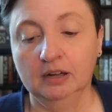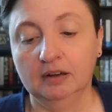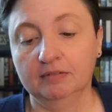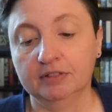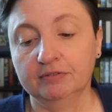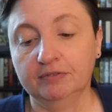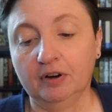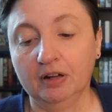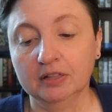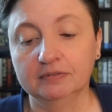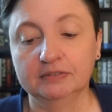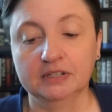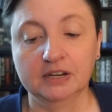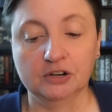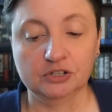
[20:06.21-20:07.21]
of the fall
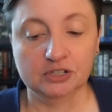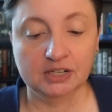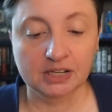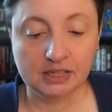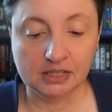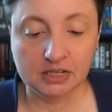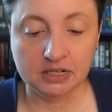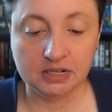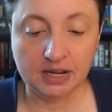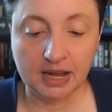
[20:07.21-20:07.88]
of Tenochtitlan